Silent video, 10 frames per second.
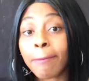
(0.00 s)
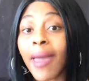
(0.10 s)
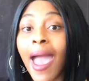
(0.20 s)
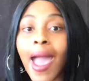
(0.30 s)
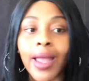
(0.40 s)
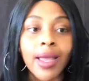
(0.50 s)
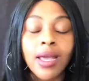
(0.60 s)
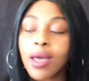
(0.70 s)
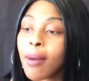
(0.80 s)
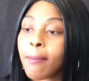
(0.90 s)
back,
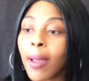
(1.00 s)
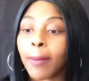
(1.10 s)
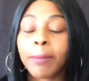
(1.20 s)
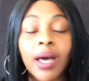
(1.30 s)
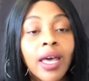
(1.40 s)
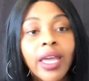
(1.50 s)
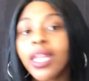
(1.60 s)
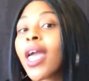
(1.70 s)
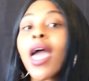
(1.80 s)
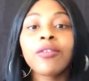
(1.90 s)
my
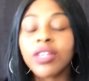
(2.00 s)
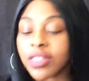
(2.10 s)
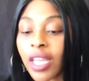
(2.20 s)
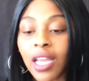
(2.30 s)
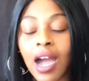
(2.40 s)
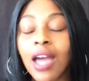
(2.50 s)
butt, everything.